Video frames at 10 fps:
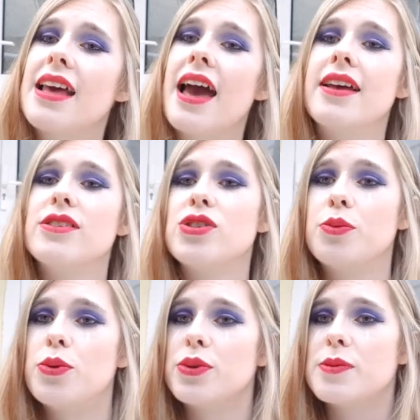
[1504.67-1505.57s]
and
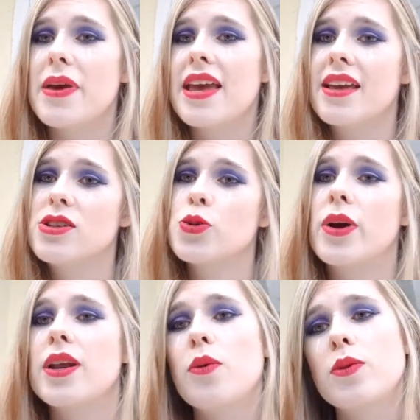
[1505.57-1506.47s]
towards making
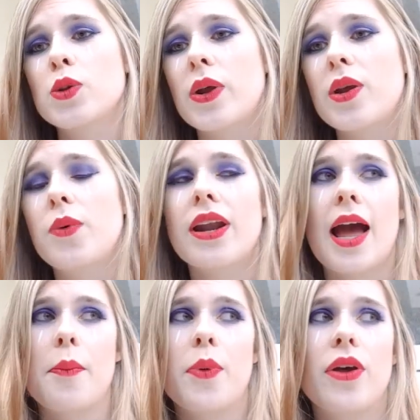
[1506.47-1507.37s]
2021
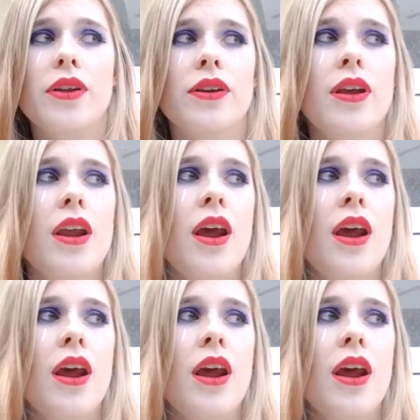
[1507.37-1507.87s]
happen,